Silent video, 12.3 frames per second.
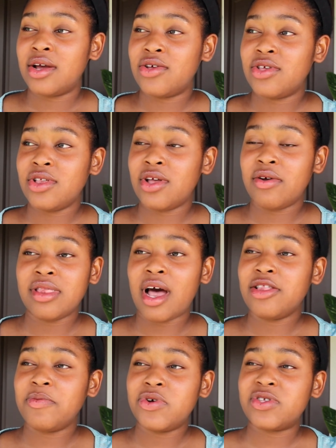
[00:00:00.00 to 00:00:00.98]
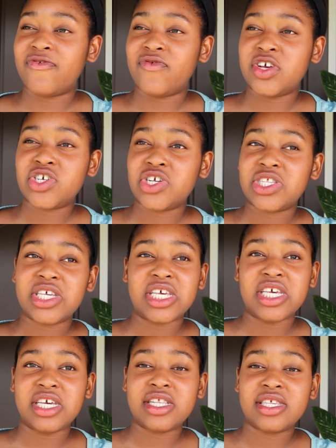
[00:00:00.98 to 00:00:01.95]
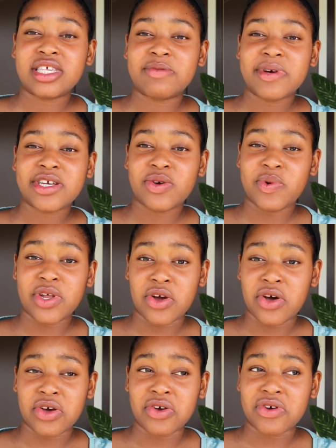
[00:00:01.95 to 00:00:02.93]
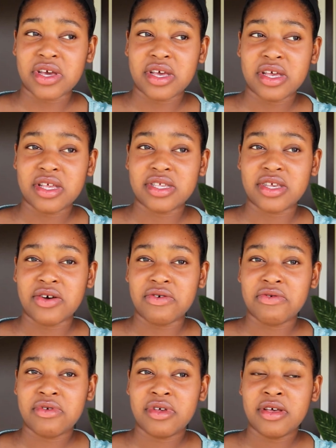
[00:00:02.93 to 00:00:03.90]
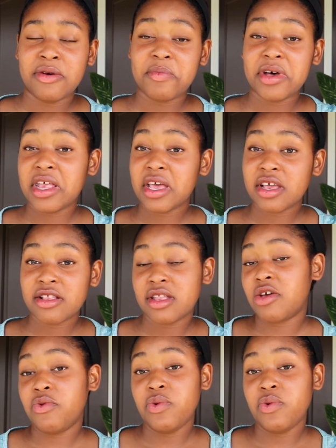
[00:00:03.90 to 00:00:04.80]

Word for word: they're not the most efficient to eat, especially when you're hungry. So, but like, they,